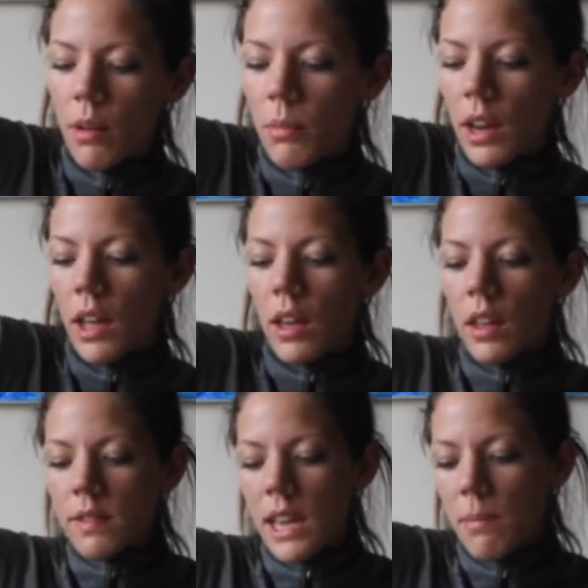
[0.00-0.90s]
I'm going to
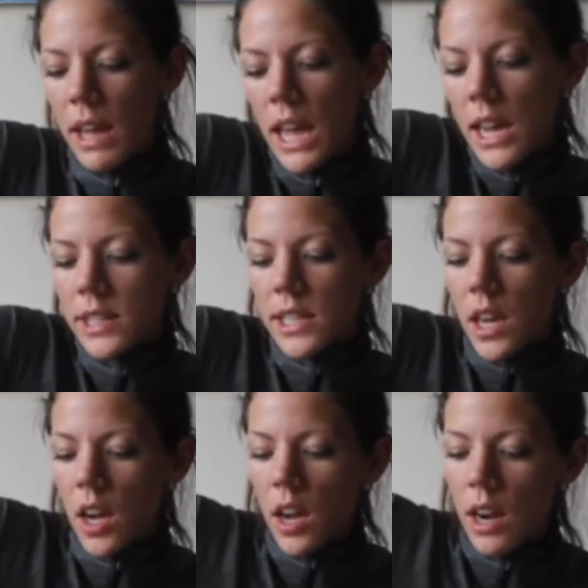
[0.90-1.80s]
take my hands
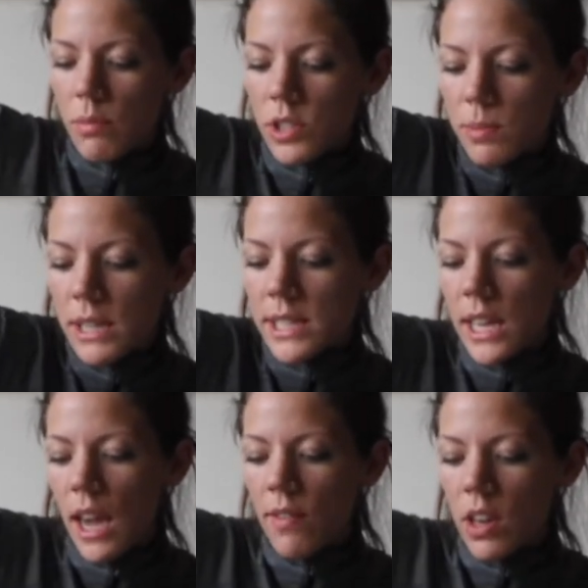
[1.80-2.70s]
here, and I'm just
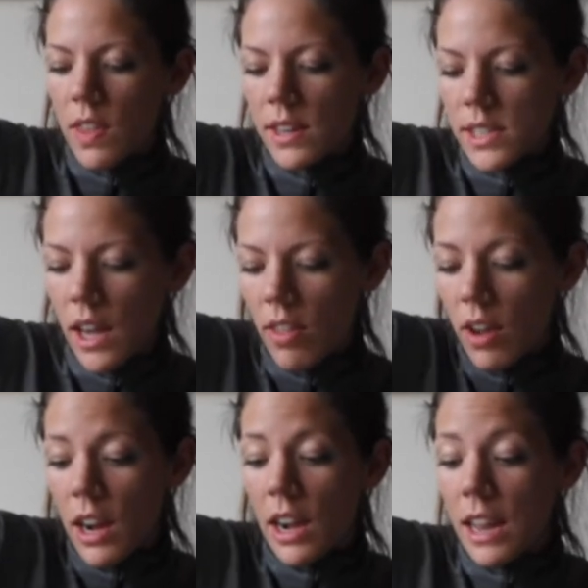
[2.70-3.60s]
mixing everything together,
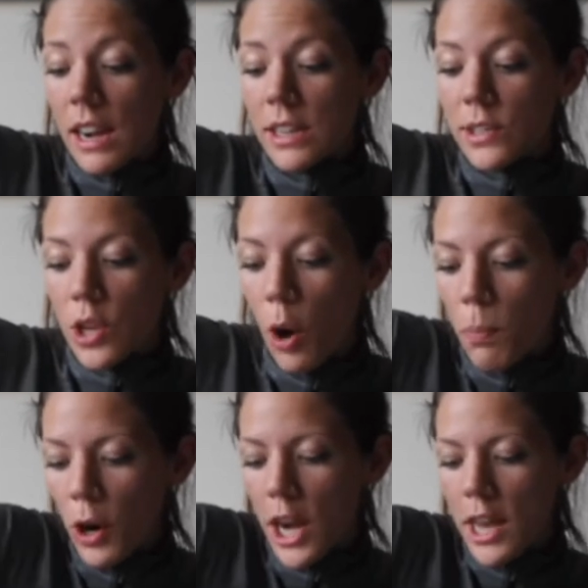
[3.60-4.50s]
and it is so
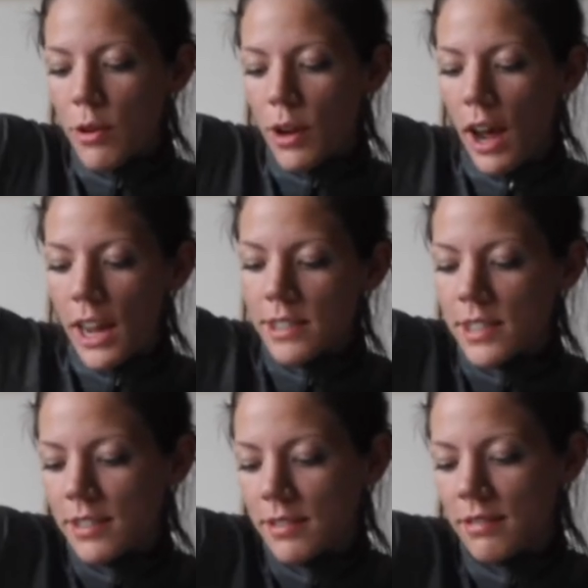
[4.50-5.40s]
pretty, you guys.
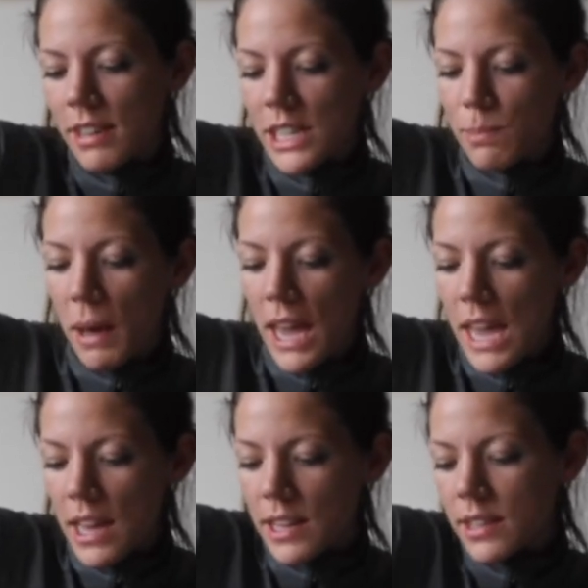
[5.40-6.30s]
It's
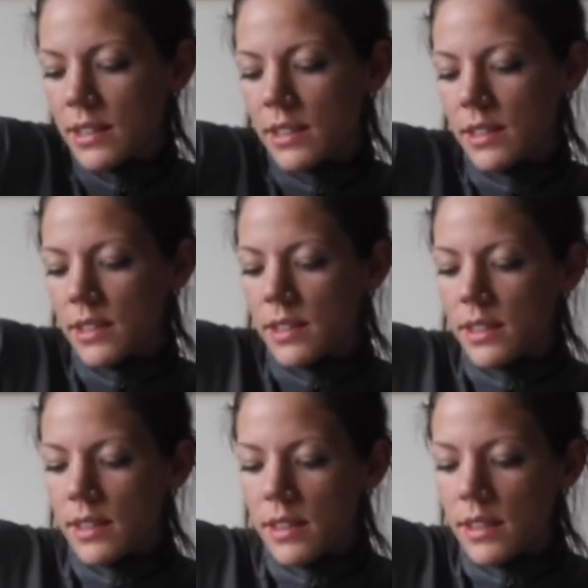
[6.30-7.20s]
pink.
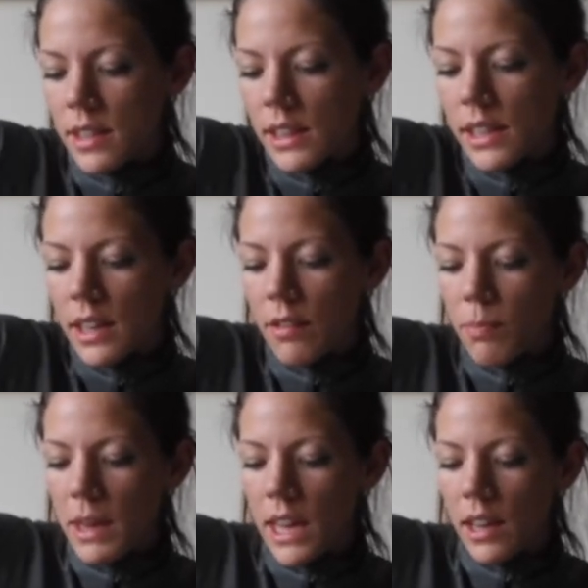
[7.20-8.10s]
Love
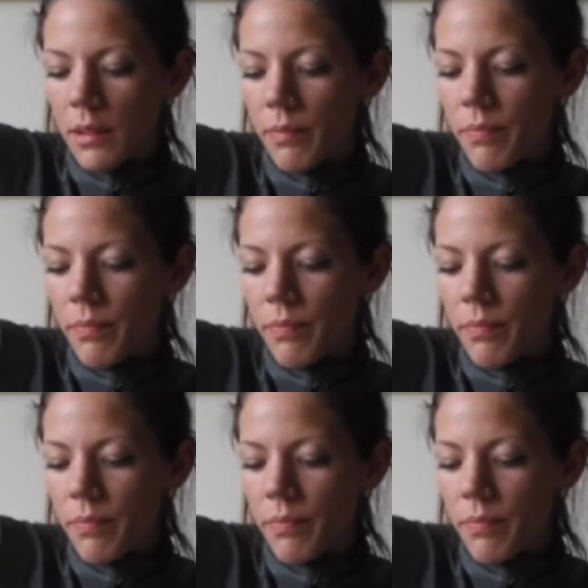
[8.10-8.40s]
pink.